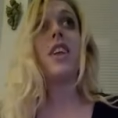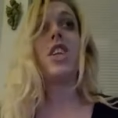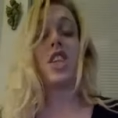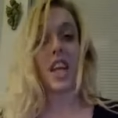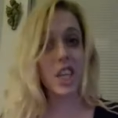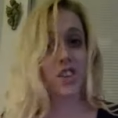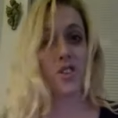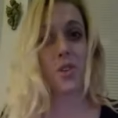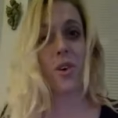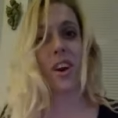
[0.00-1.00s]
Change your
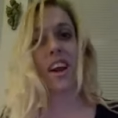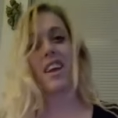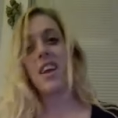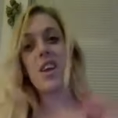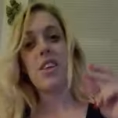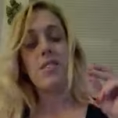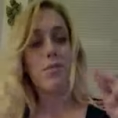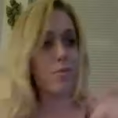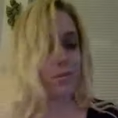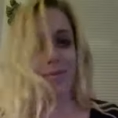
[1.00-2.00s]
story
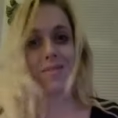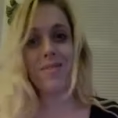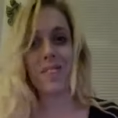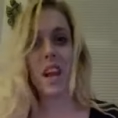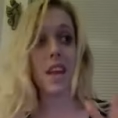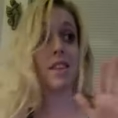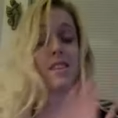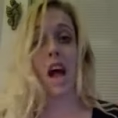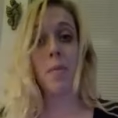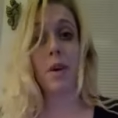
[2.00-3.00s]
and
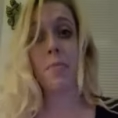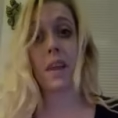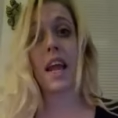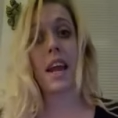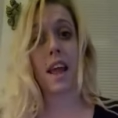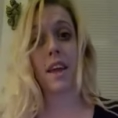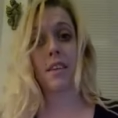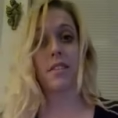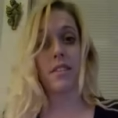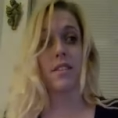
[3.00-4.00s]
stop complaining.
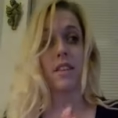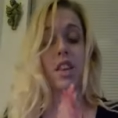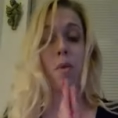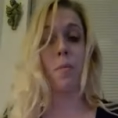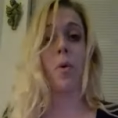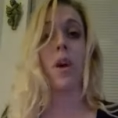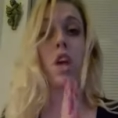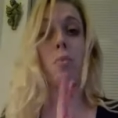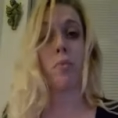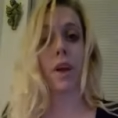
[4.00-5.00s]
The more
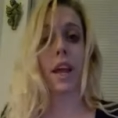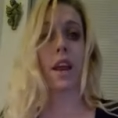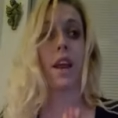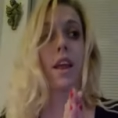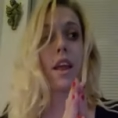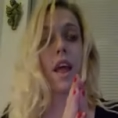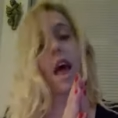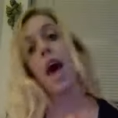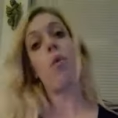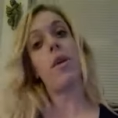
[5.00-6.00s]
you bring it
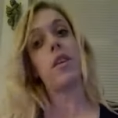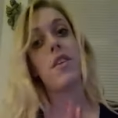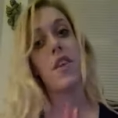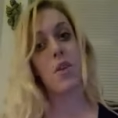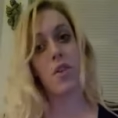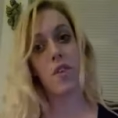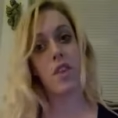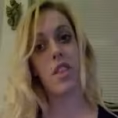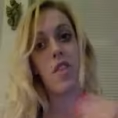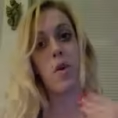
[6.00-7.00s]
out into the
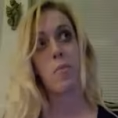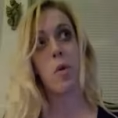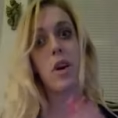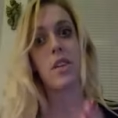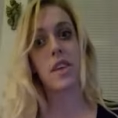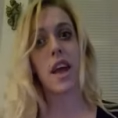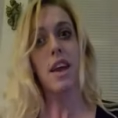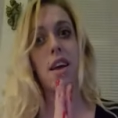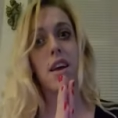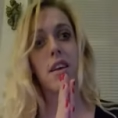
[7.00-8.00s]
universe, the more it's
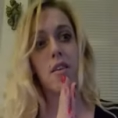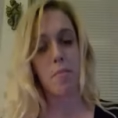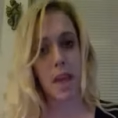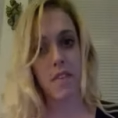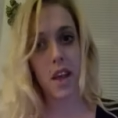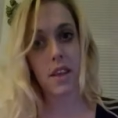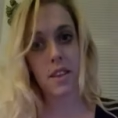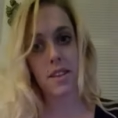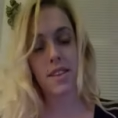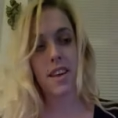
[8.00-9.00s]
gonna
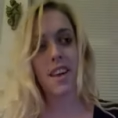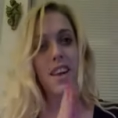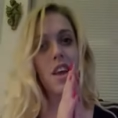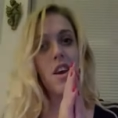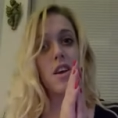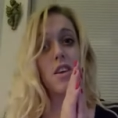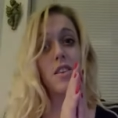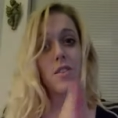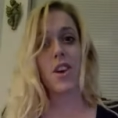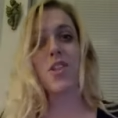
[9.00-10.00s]
manifest.
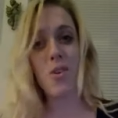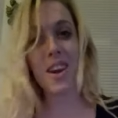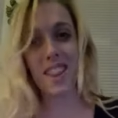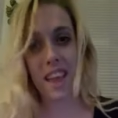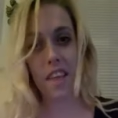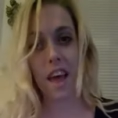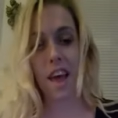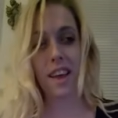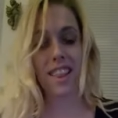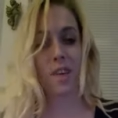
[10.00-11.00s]
So I just wanted to say that
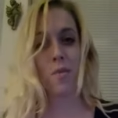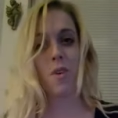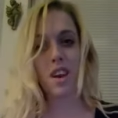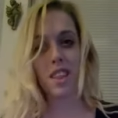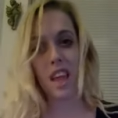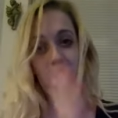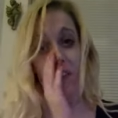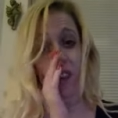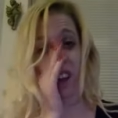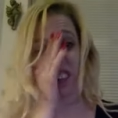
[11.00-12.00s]
because I've been wanting to say it for
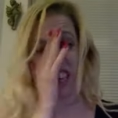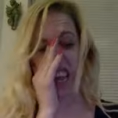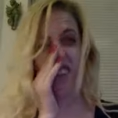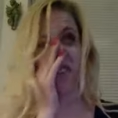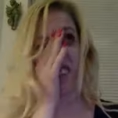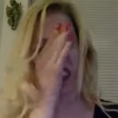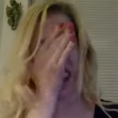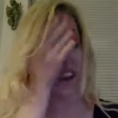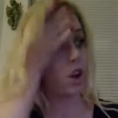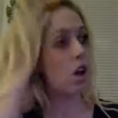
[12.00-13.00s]
a long time,
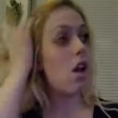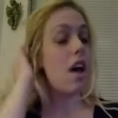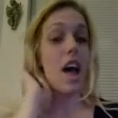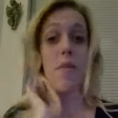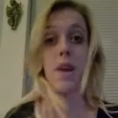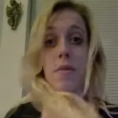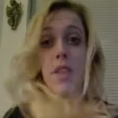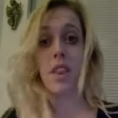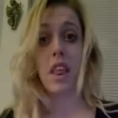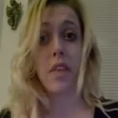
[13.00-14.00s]
and I've been up
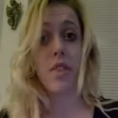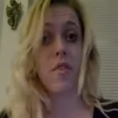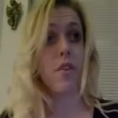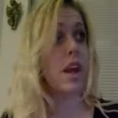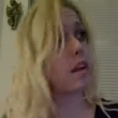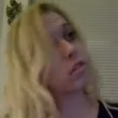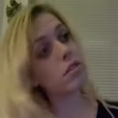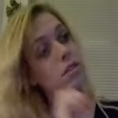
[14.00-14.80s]
since like three.